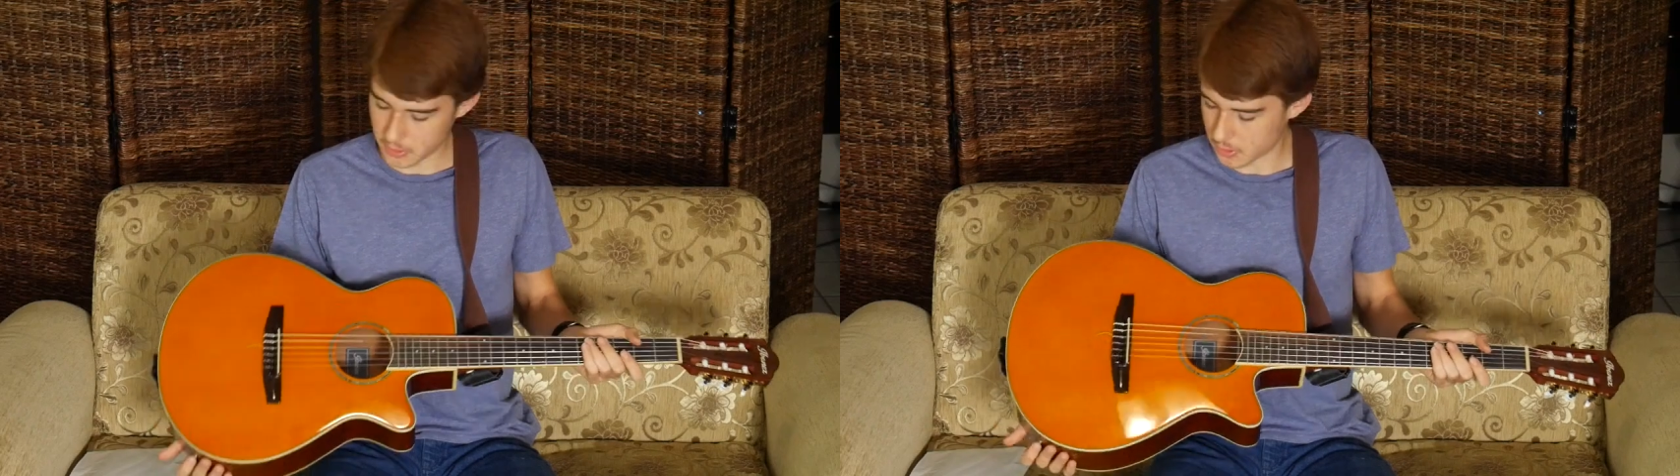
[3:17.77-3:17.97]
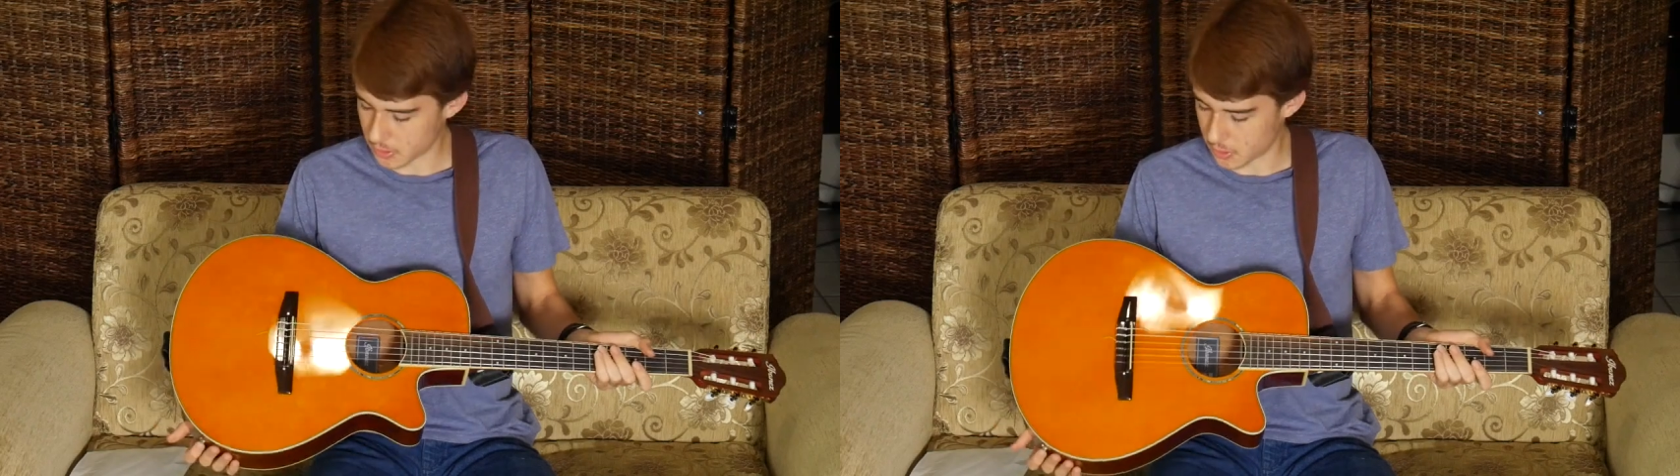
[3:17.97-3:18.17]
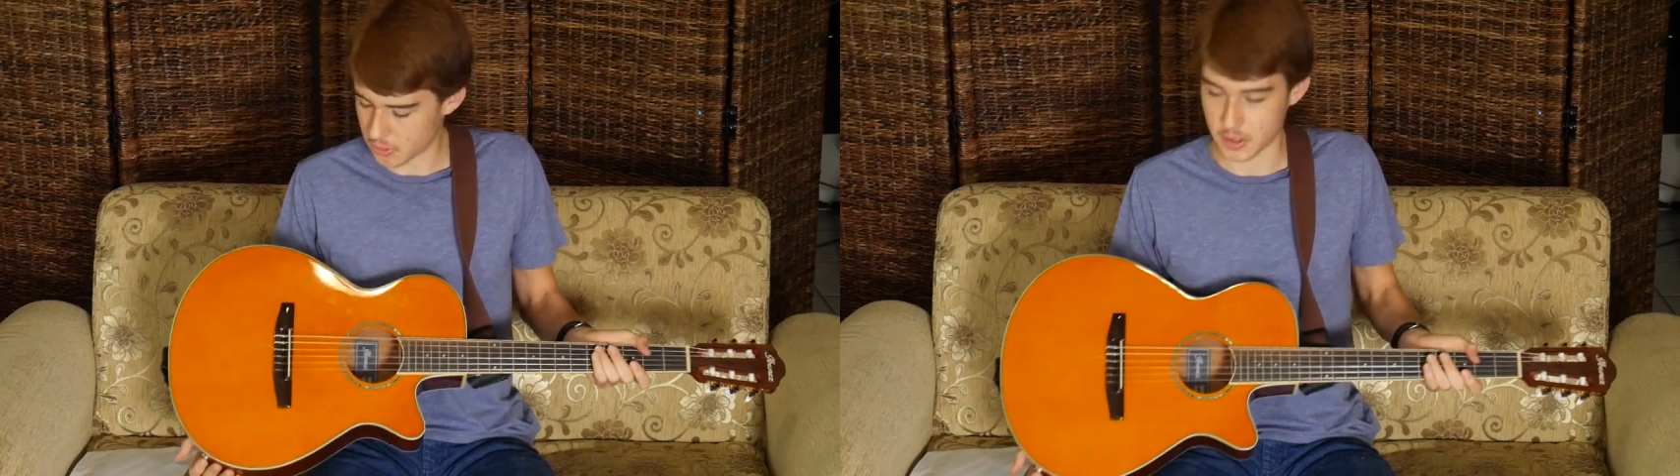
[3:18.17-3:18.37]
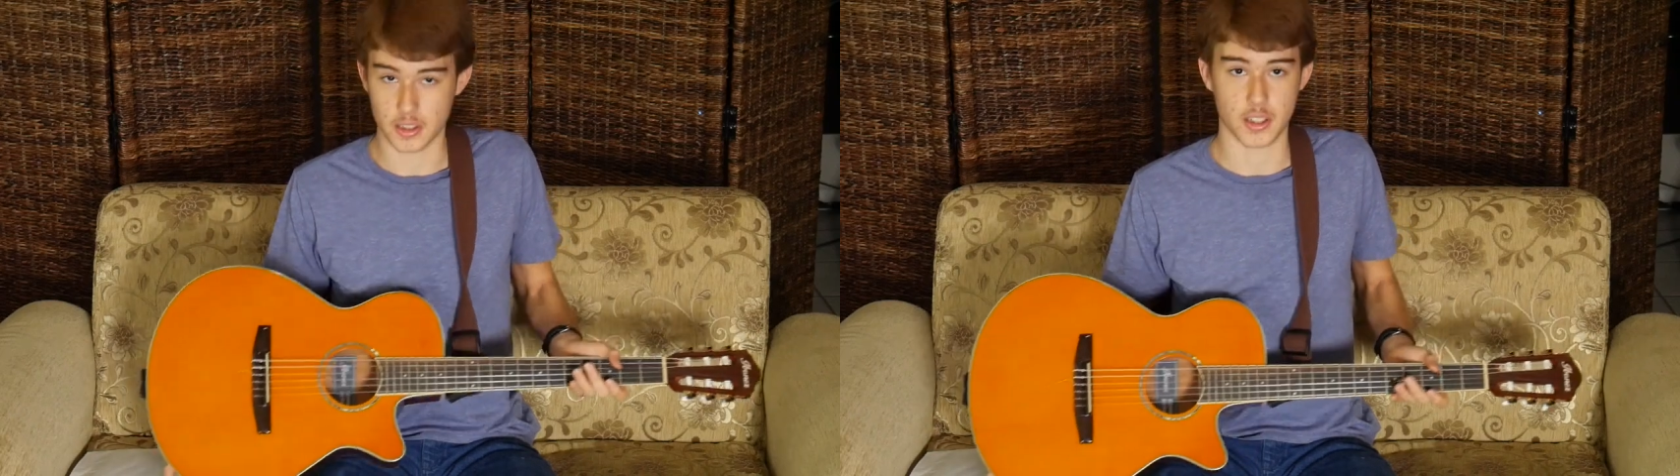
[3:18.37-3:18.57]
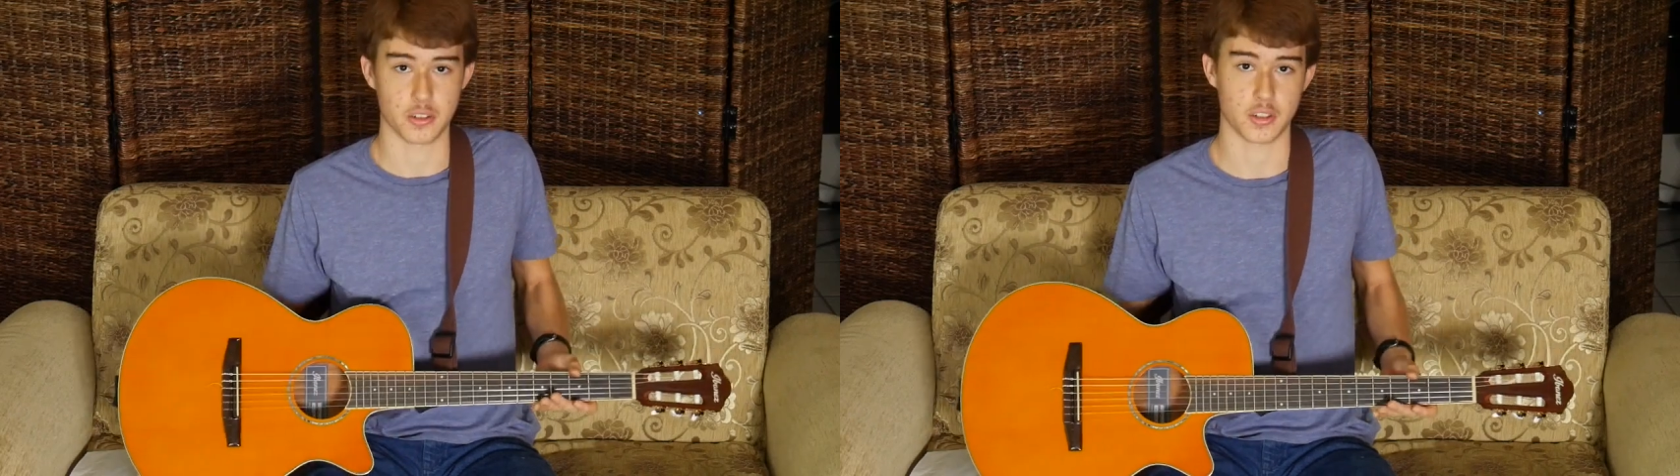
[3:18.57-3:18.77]
it's an acoustic
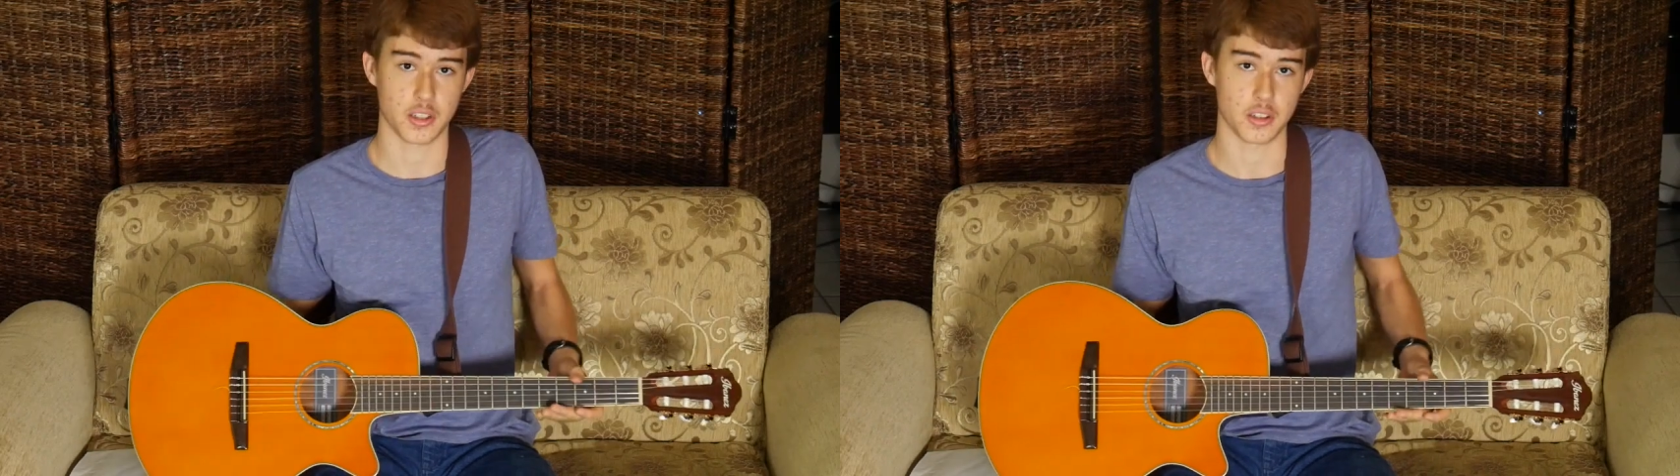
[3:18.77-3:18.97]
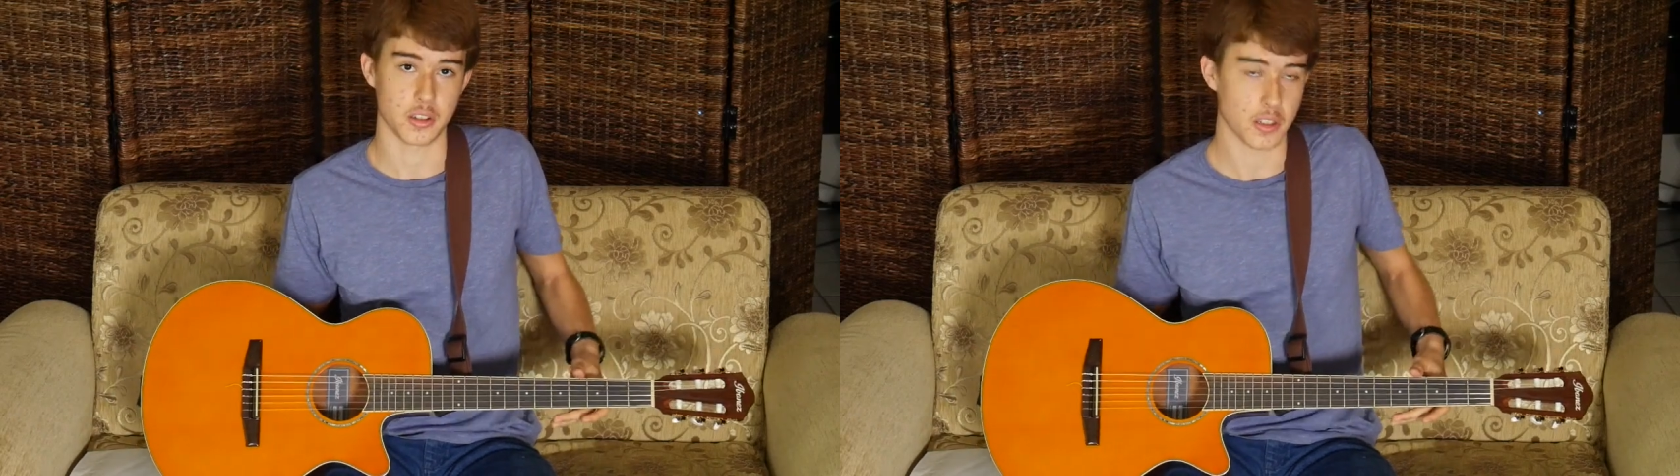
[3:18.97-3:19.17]
electric, you